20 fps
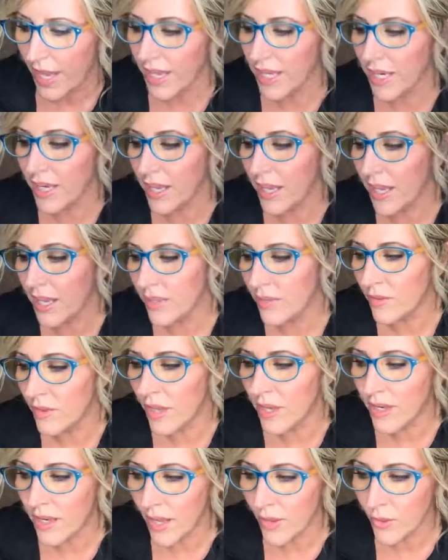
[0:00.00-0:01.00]
And
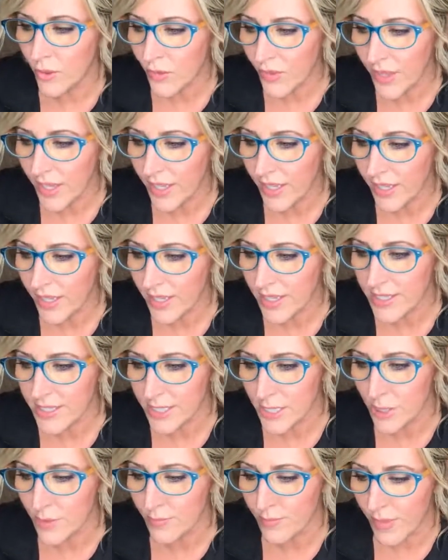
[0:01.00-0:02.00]
another thing
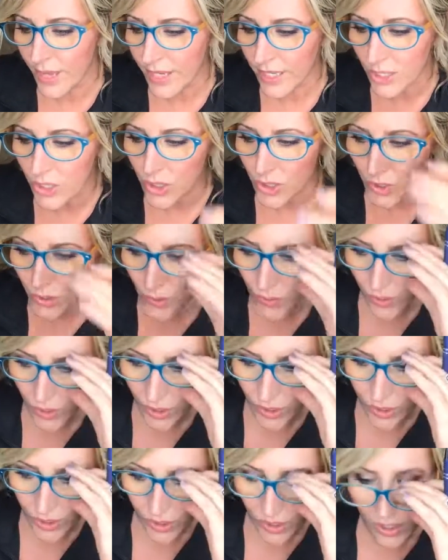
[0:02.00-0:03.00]
is to make
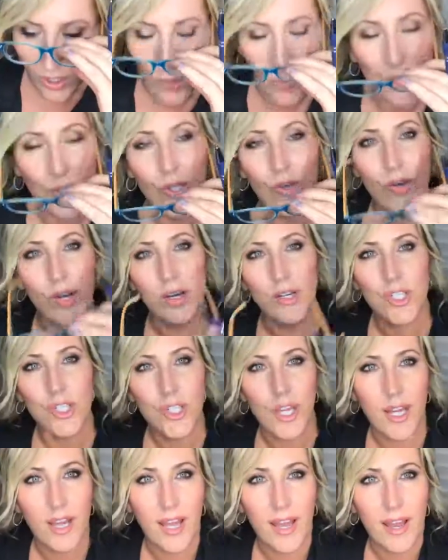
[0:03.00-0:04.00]
sure when you go to
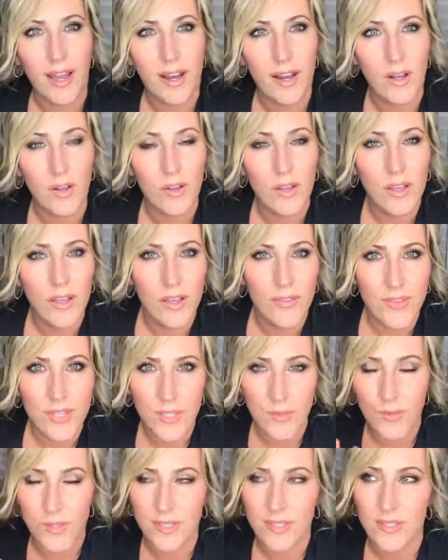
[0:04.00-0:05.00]
check out,
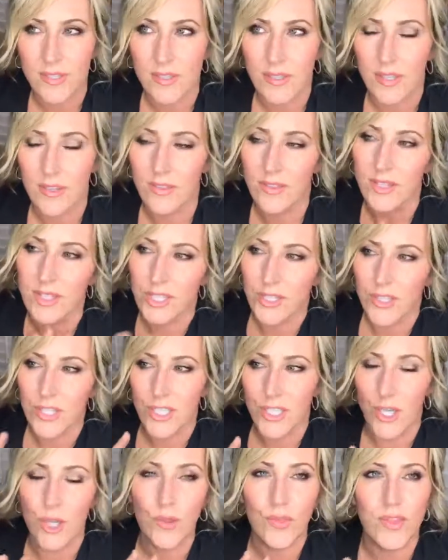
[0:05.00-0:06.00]
this was the
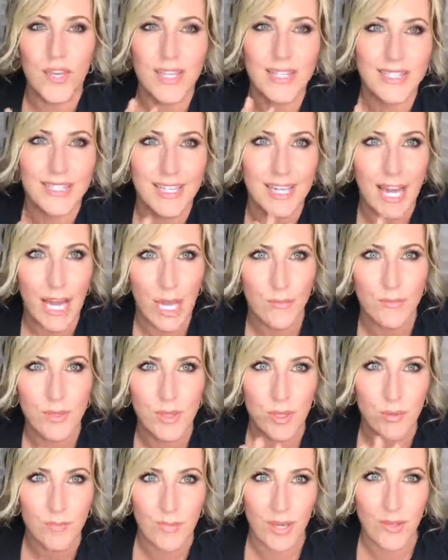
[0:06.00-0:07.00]
two things that
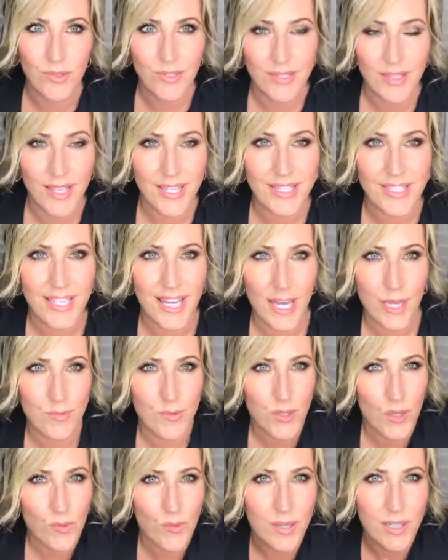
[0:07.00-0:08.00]
happened the most last time,
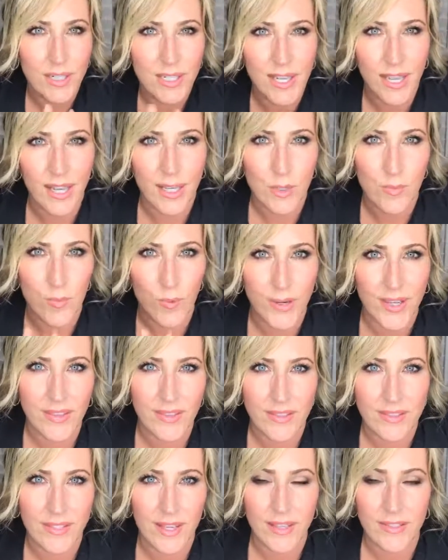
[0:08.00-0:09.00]
so I wanted to kind of point
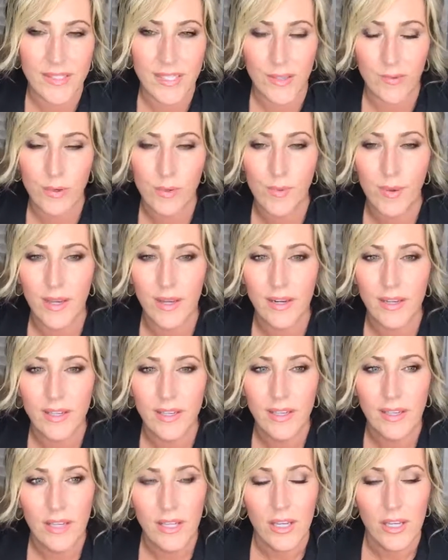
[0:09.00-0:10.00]
this out to
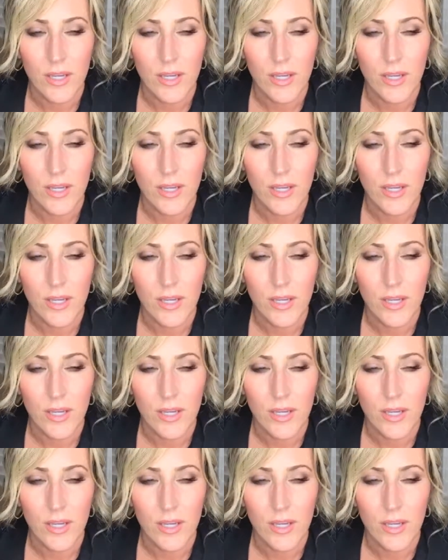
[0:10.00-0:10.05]
everybody,